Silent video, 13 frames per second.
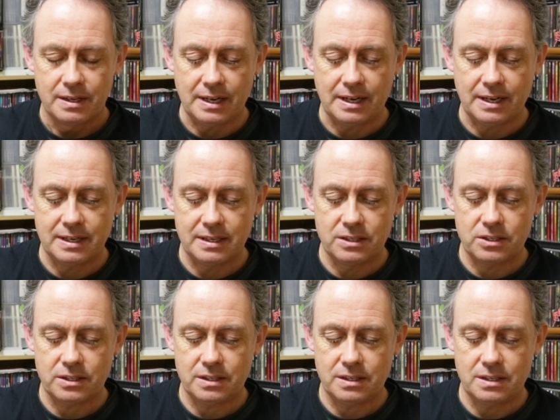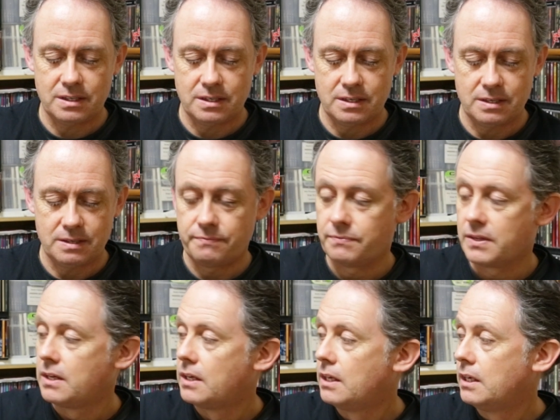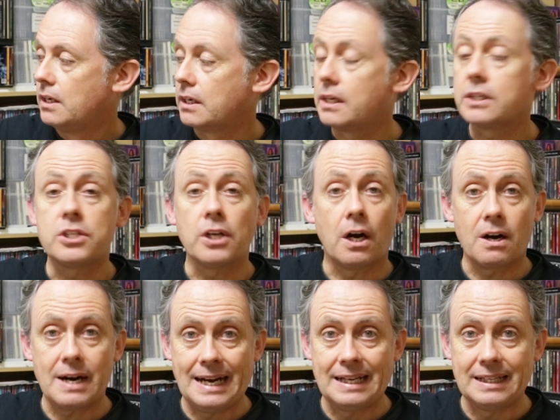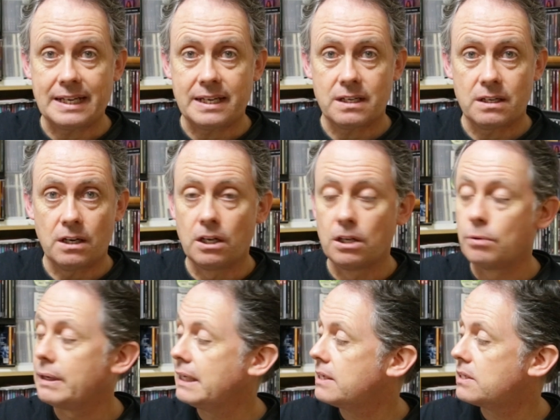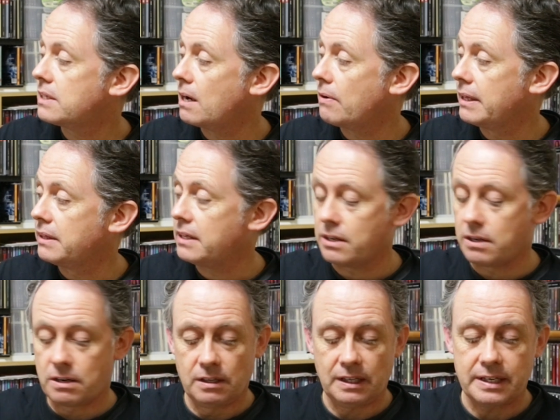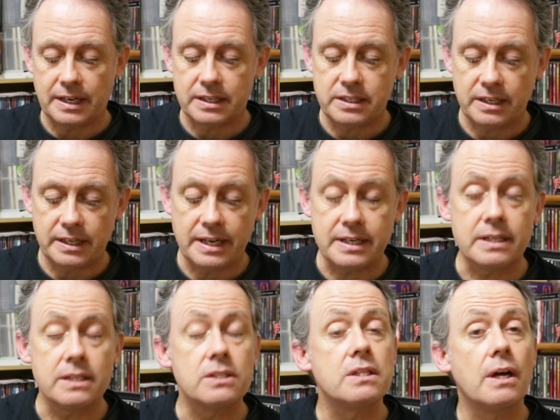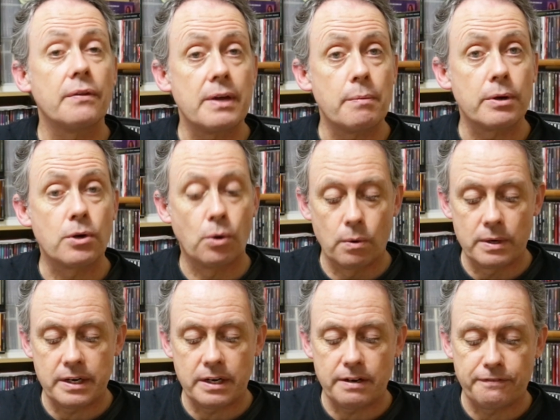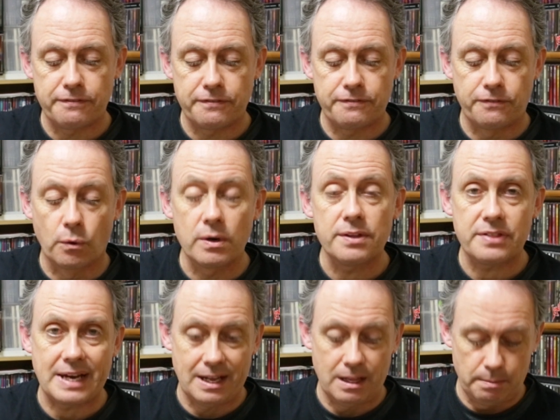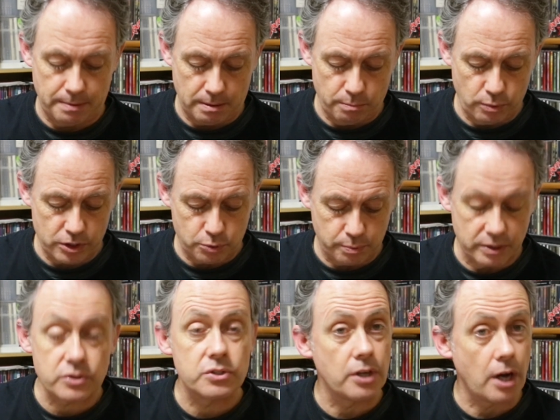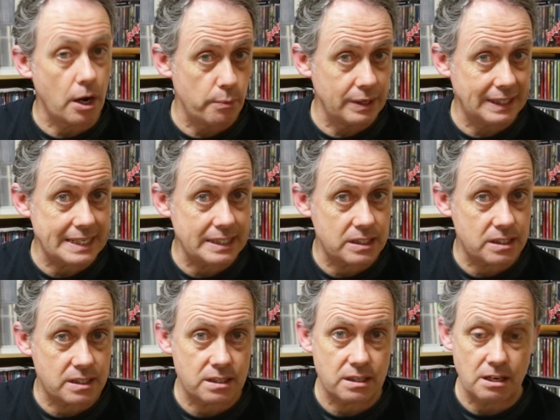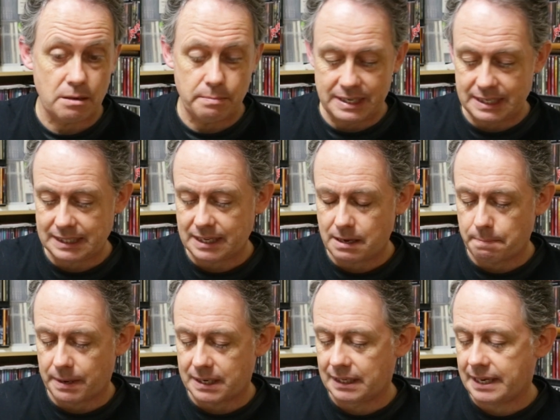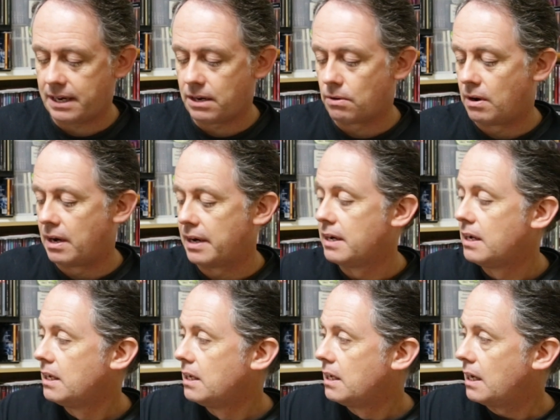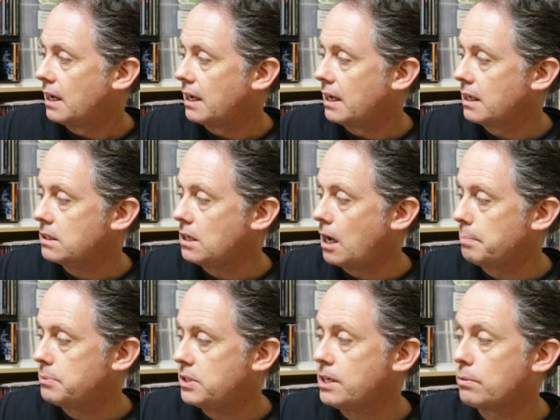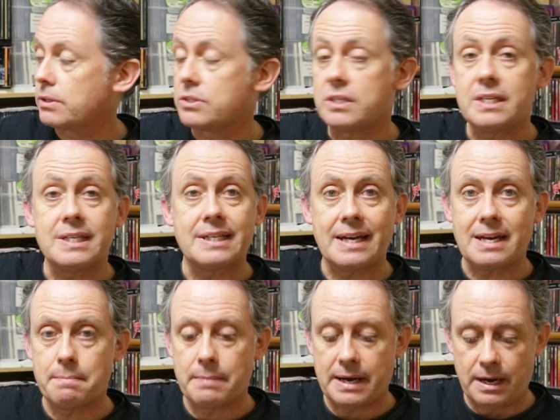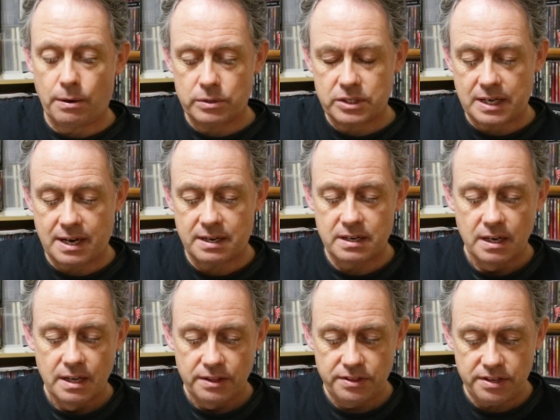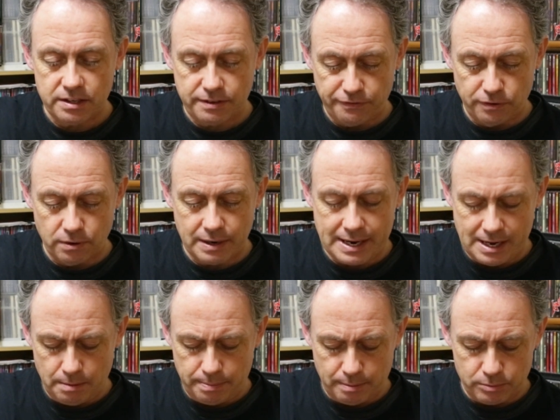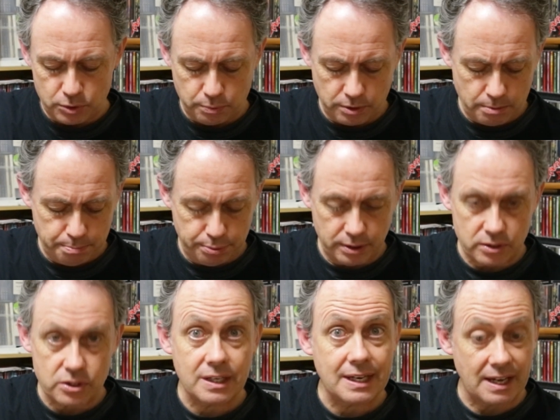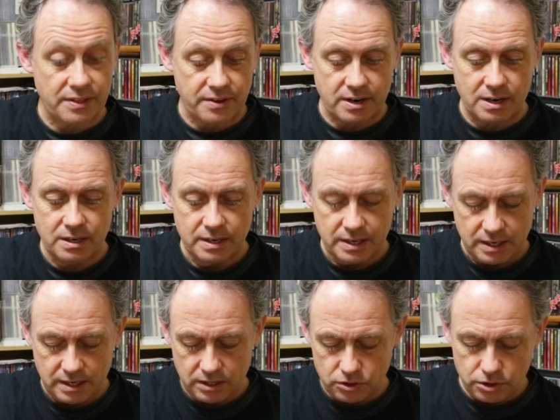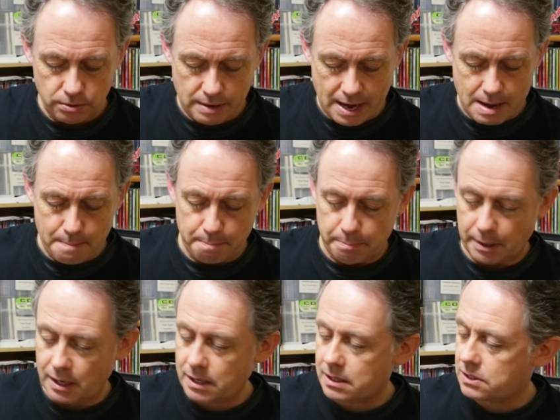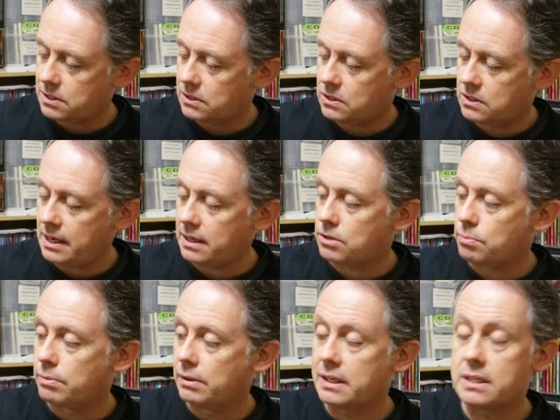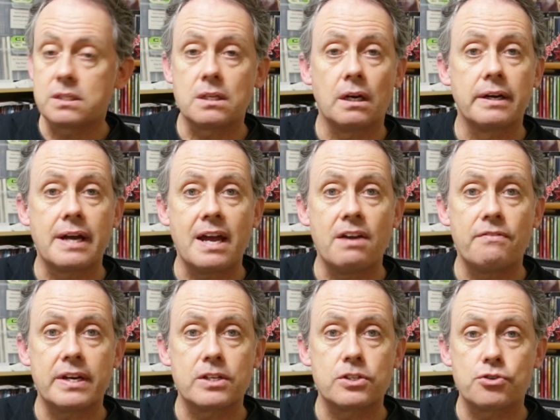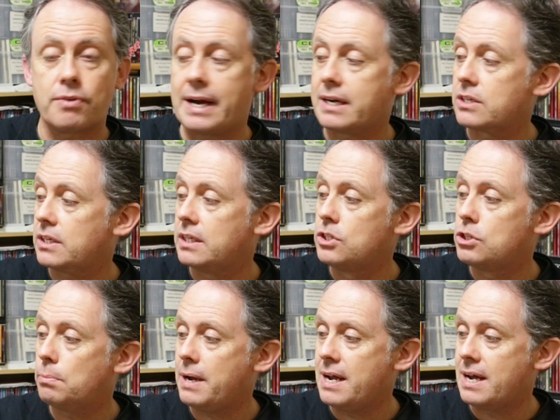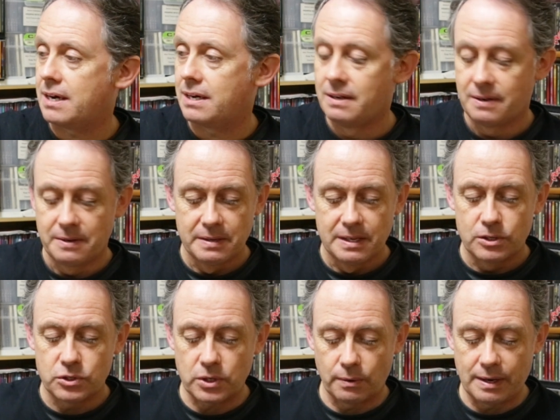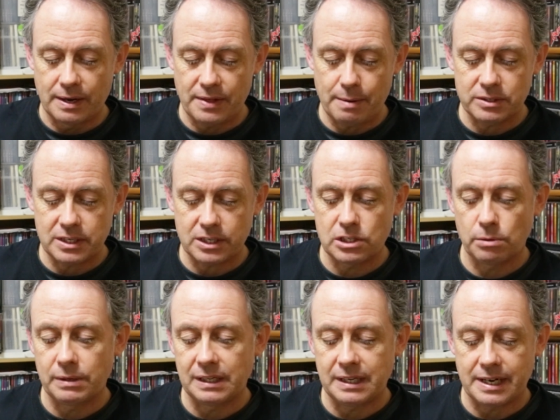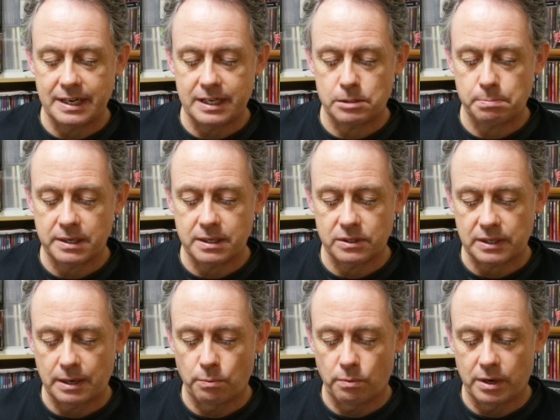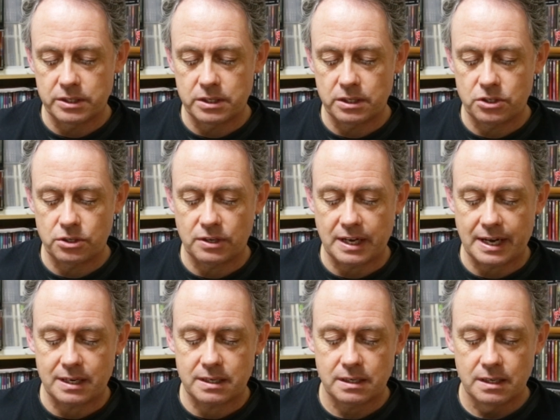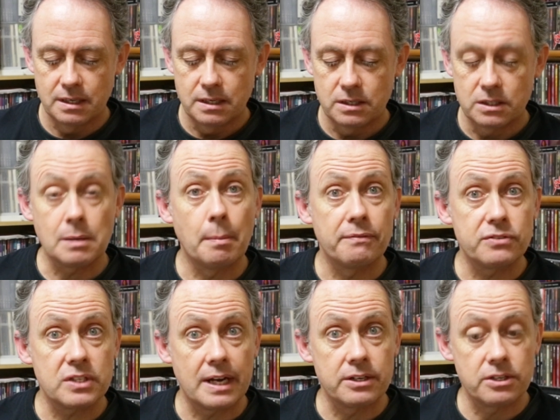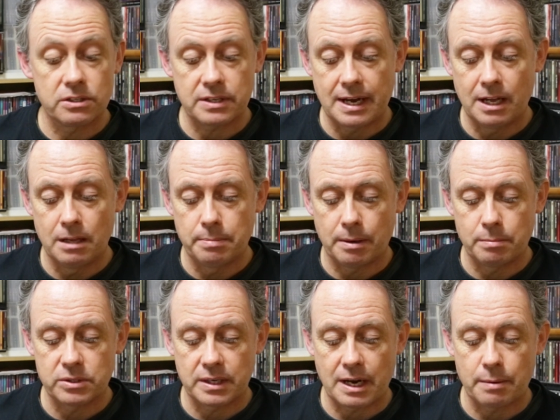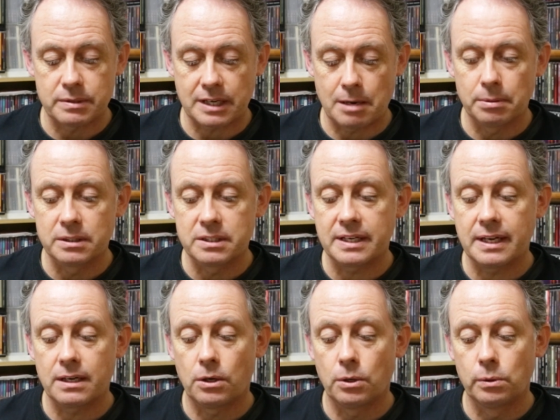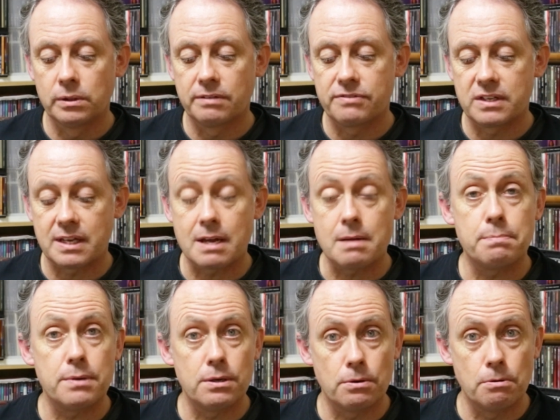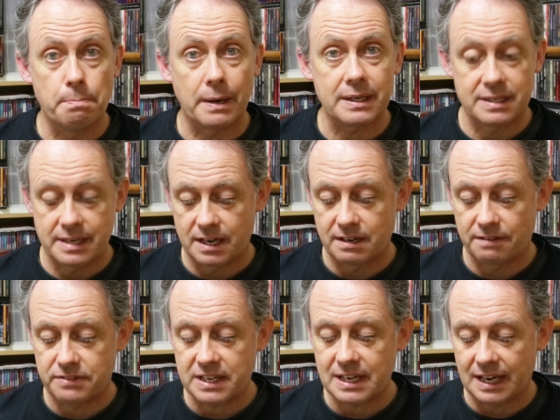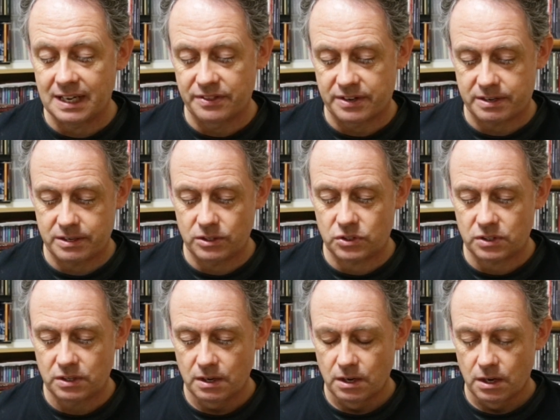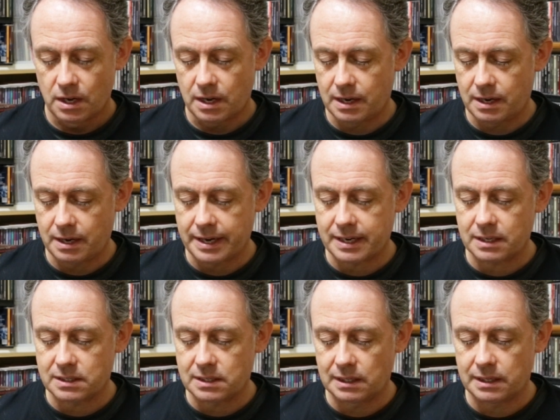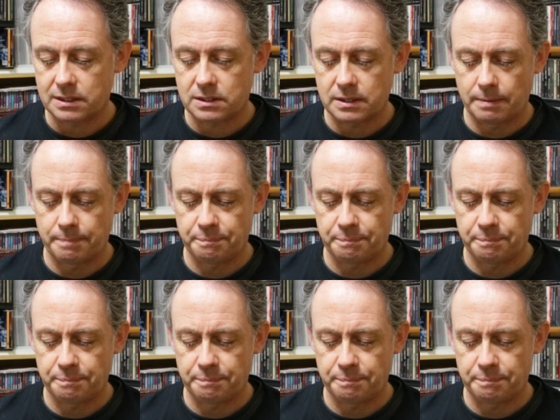And Guitar Alley, all released there in the early 1980s. Now, they recorded a 4th album, which was not released immediately, but later on, Top Secrecy came out. And these 4 albums were put together into a box set released on Avex Trax in Japan. So that was actually really nice because I wanted to get some of Santers' albums and I was able to get a hold of the debut, but none of the others. I guess unless...